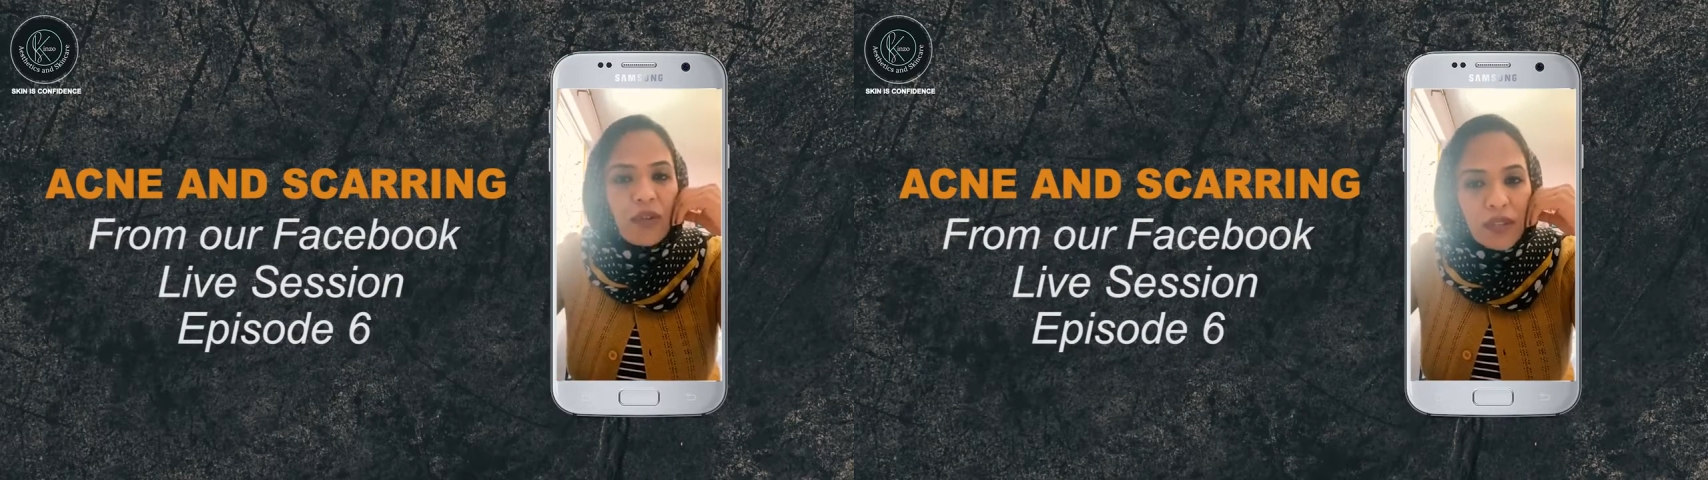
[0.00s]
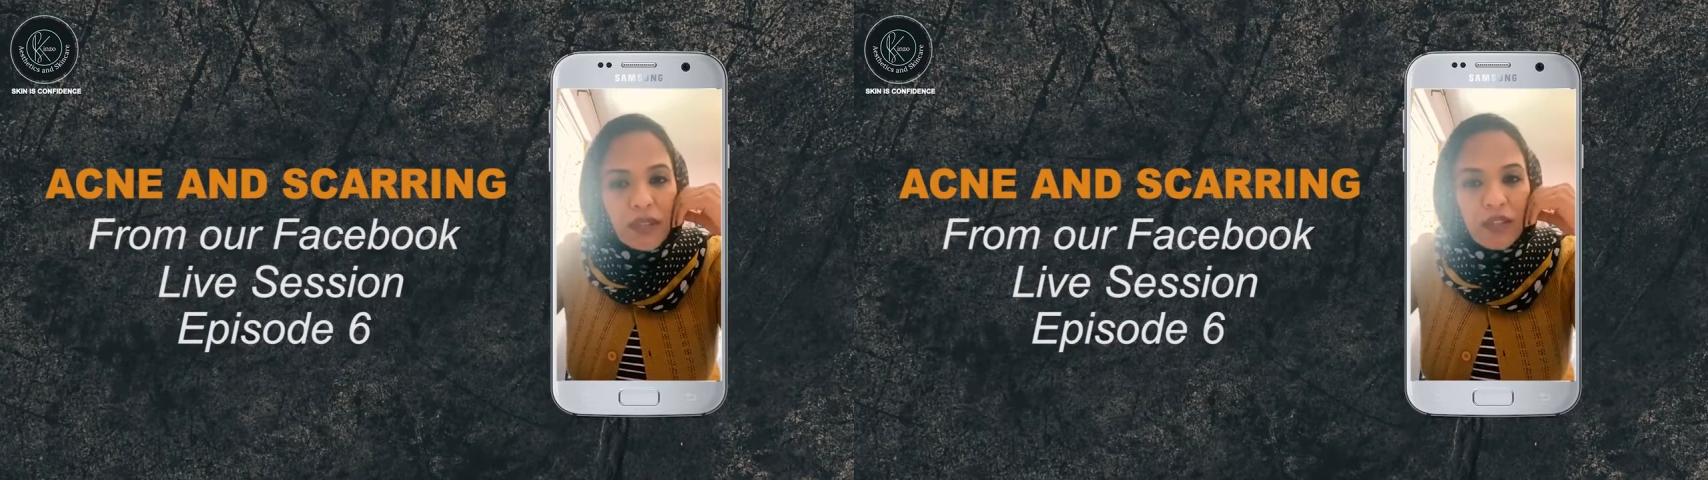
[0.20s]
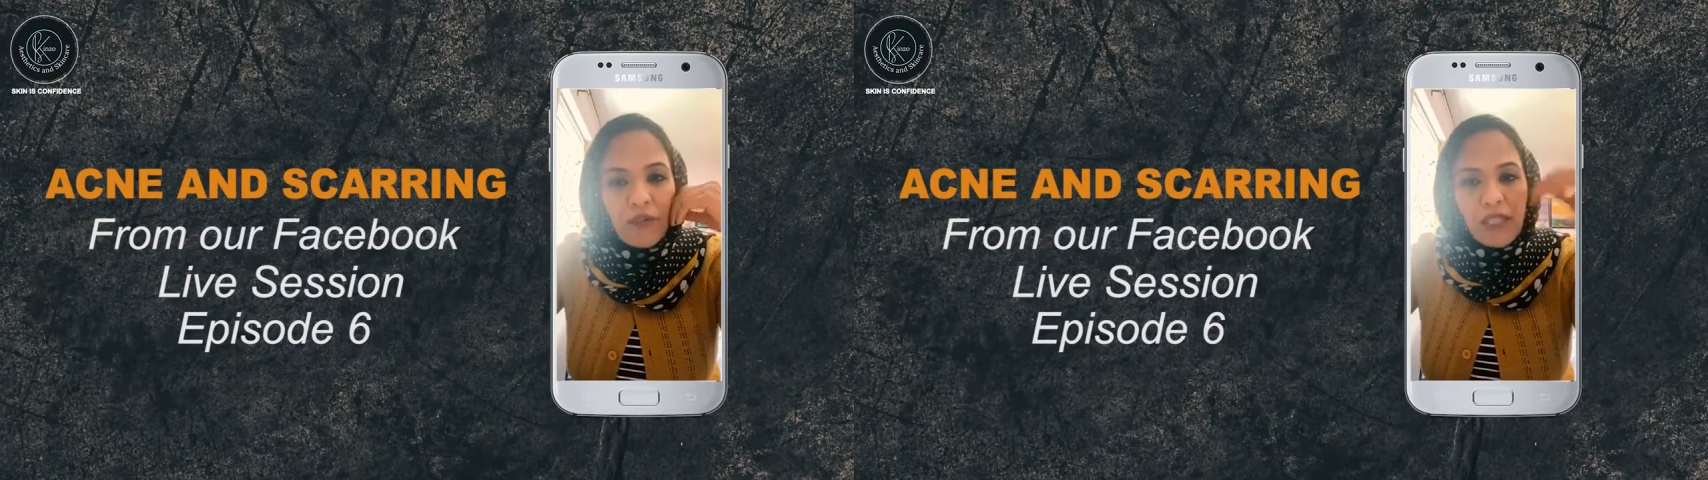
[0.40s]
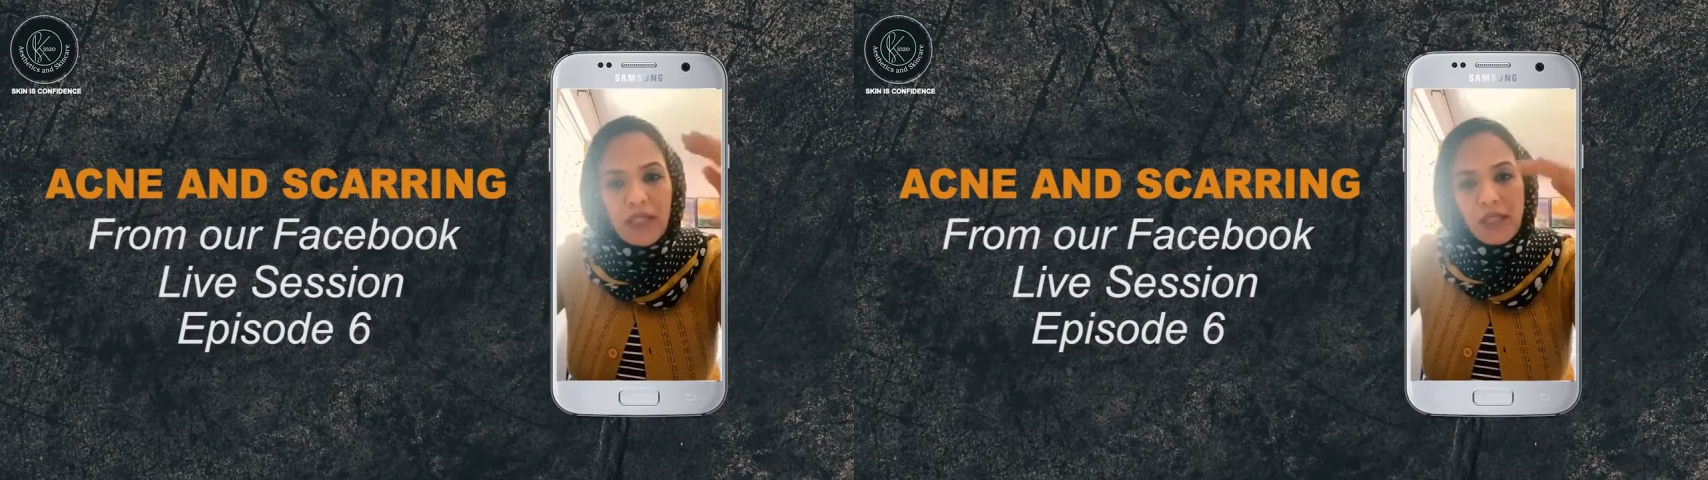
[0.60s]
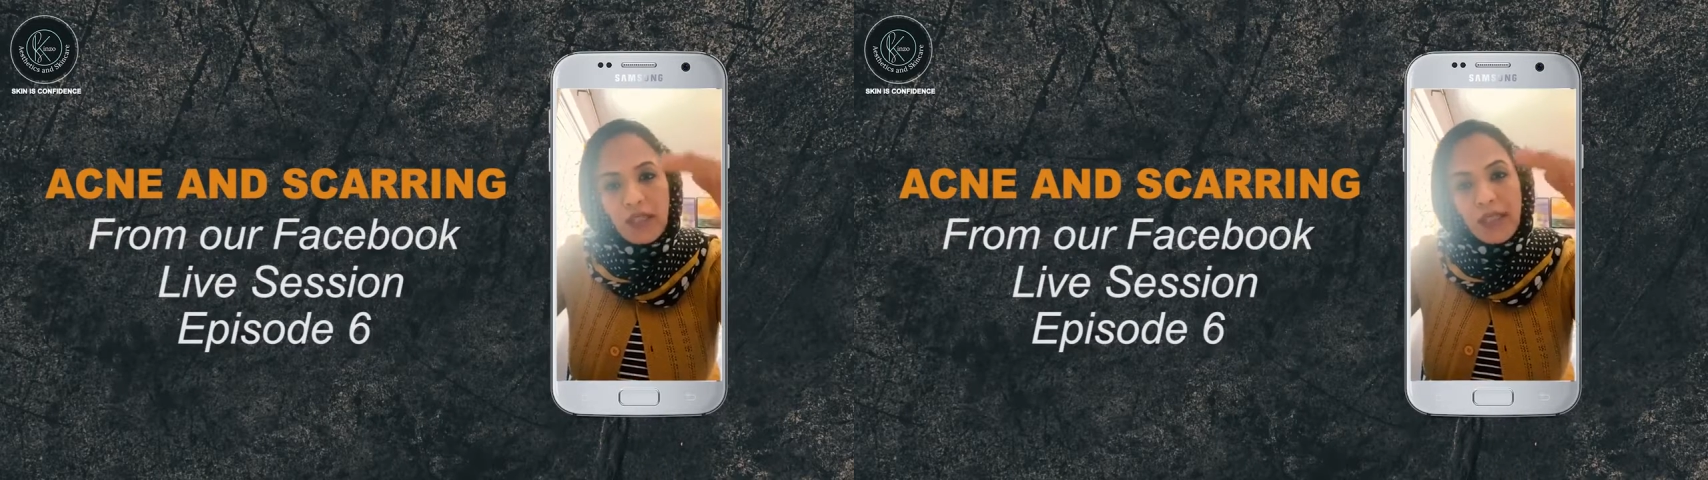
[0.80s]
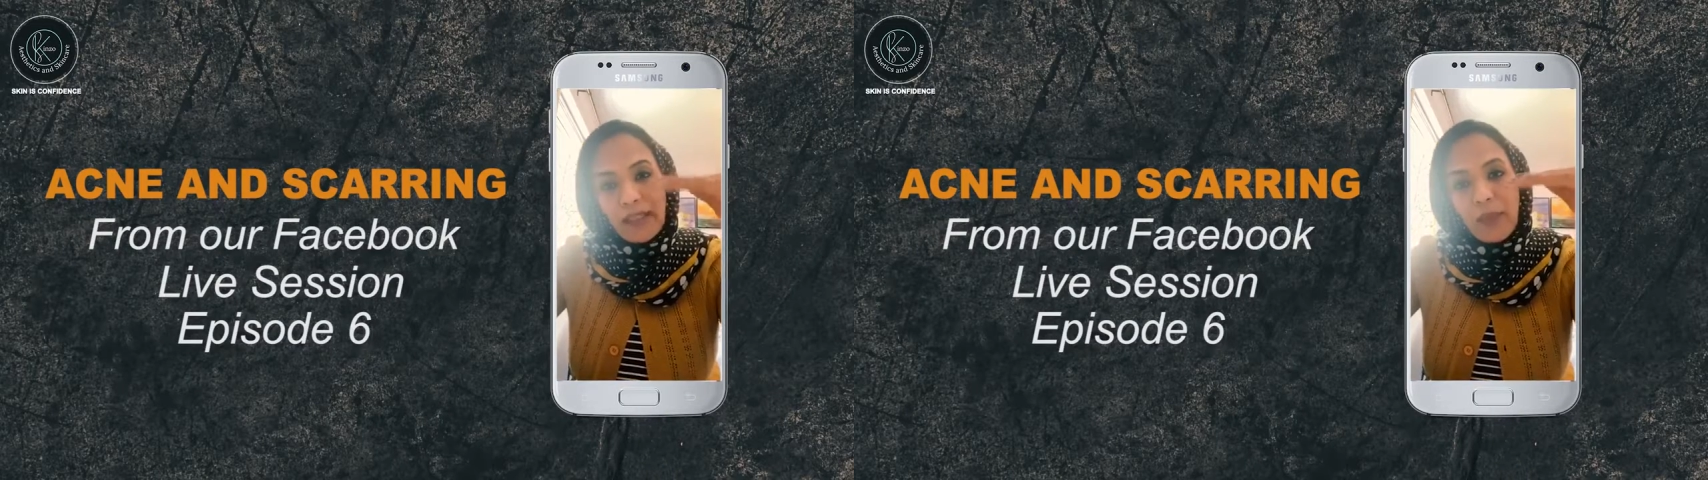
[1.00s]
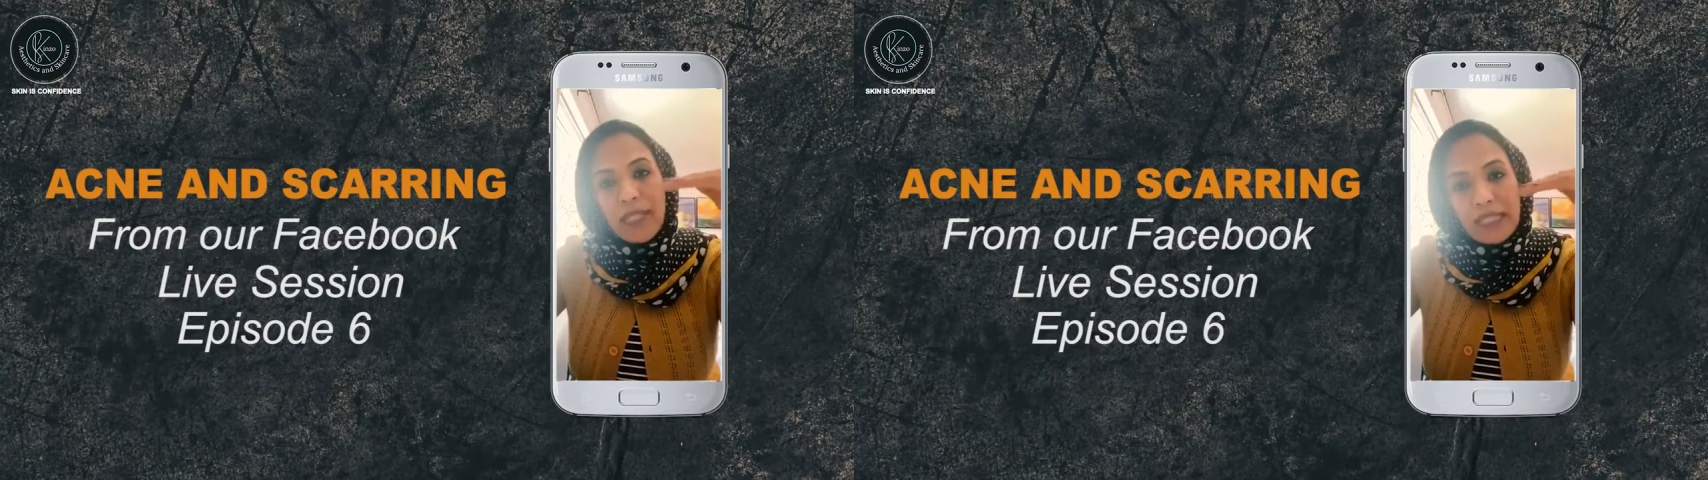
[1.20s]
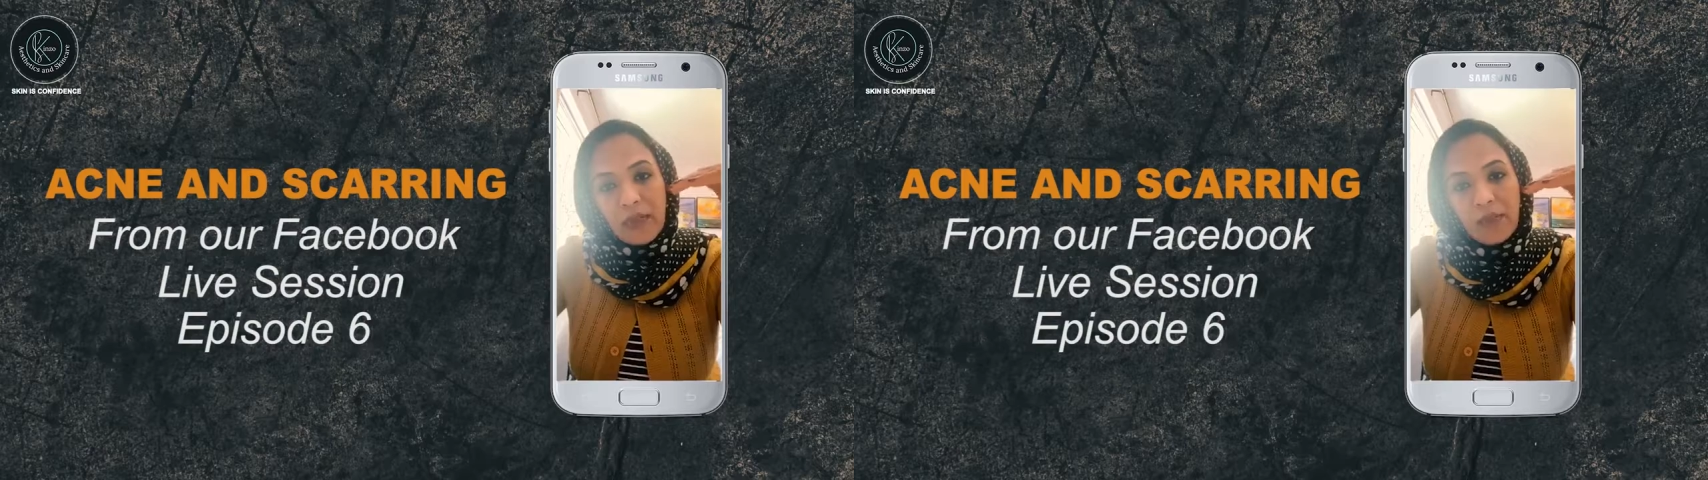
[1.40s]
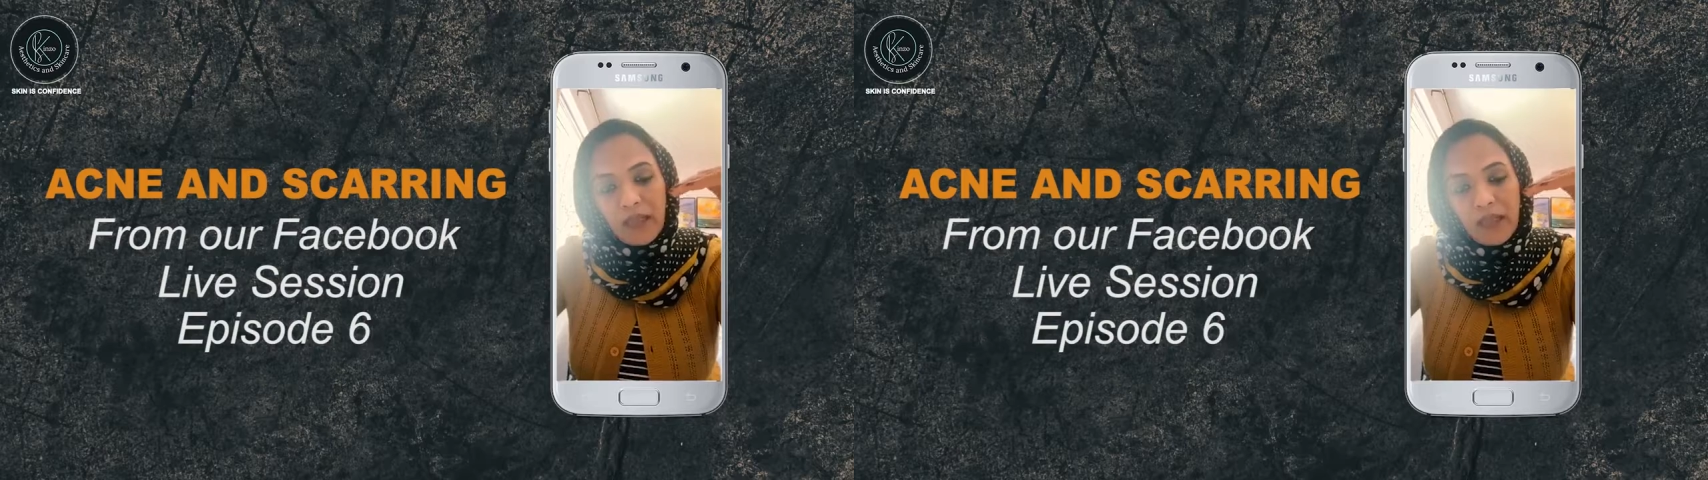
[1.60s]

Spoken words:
on the surface, it's a little bit deep.